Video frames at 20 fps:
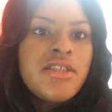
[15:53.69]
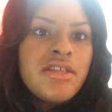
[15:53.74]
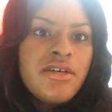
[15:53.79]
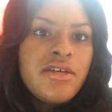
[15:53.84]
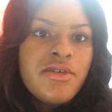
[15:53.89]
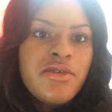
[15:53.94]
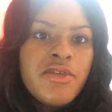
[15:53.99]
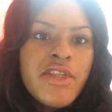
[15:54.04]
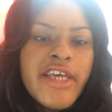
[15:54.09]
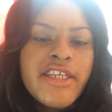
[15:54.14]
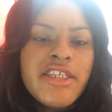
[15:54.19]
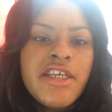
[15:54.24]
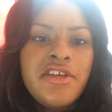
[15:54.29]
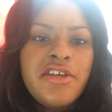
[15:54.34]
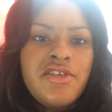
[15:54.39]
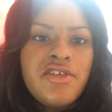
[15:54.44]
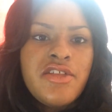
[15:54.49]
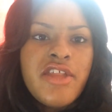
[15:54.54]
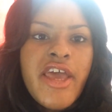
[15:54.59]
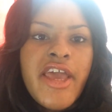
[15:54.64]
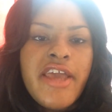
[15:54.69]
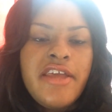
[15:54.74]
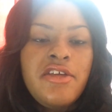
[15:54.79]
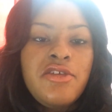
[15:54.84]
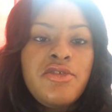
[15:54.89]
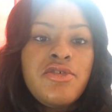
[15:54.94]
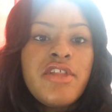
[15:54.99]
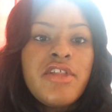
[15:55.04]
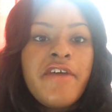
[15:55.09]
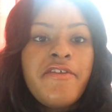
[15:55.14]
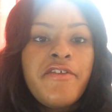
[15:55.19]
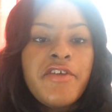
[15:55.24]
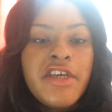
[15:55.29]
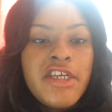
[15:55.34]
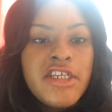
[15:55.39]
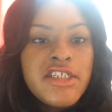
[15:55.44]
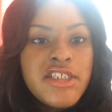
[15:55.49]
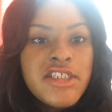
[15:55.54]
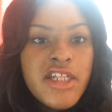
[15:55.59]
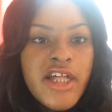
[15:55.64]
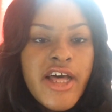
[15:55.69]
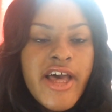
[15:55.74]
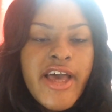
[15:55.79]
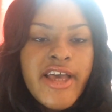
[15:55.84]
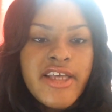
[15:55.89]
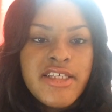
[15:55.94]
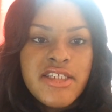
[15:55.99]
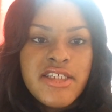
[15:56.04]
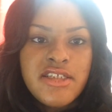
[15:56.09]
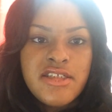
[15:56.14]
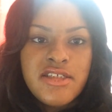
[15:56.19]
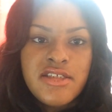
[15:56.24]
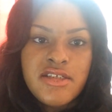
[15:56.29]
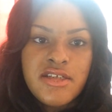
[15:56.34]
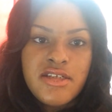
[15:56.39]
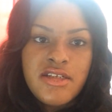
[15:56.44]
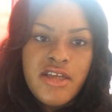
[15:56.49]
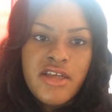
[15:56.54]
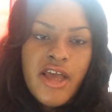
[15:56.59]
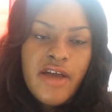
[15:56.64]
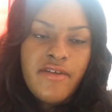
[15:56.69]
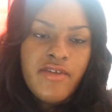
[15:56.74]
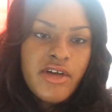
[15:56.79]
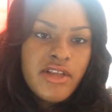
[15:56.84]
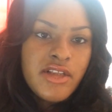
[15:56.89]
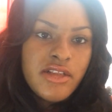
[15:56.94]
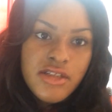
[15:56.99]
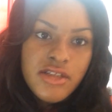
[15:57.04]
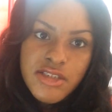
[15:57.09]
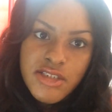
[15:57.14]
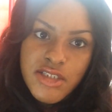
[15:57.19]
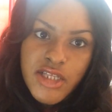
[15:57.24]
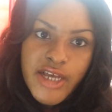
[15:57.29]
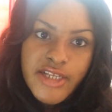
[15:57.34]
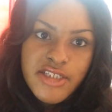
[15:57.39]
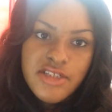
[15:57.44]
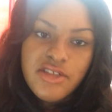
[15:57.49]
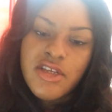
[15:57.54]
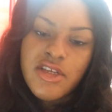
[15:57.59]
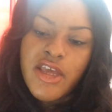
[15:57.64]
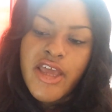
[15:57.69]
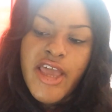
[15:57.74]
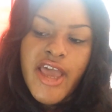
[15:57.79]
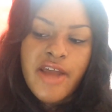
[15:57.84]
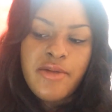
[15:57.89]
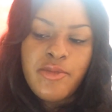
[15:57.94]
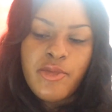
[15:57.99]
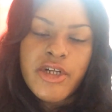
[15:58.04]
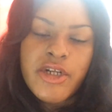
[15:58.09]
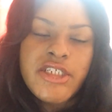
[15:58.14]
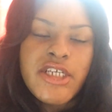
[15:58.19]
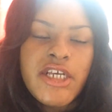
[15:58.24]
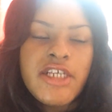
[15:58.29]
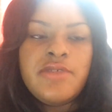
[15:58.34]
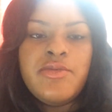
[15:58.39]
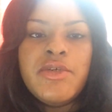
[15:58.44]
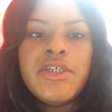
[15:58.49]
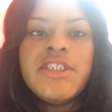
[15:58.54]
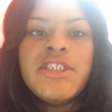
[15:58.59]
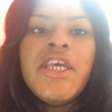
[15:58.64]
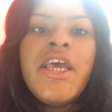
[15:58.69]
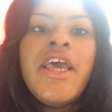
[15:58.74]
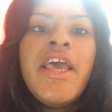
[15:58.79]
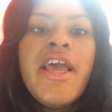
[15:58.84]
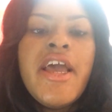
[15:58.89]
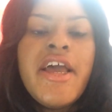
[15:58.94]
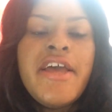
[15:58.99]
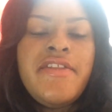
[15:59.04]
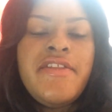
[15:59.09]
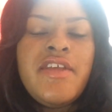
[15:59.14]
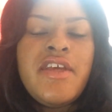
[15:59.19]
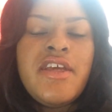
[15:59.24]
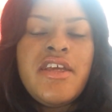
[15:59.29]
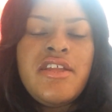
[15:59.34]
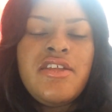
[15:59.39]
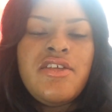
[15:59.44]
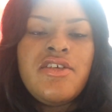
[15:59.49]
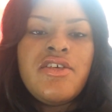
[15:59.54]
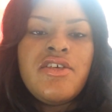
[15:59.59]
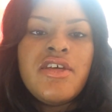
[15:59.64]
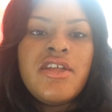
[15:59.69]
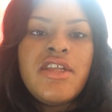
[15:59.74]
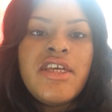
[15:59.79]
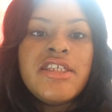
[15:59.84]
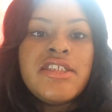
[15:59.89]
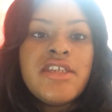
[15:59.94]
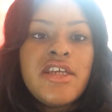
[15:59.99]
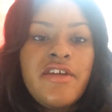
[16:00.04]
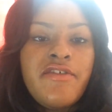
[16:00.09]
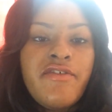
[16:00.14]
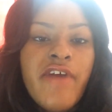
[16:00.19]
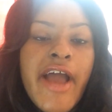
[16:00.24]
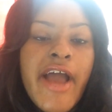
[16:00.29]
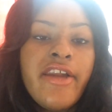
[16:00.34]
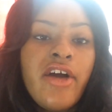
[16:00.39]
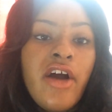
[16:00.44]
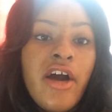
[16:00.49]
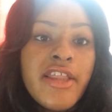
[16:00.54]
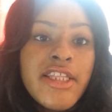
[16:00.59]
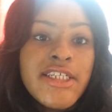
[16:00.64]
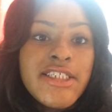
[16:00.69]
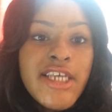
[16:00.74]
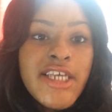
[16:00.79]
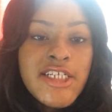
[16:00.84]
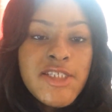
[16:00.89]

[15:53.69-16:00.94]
So that's how you do that, and you do that for each class. It's gonna have all the little slots. You can add more textbooks, and then it's gonna find all the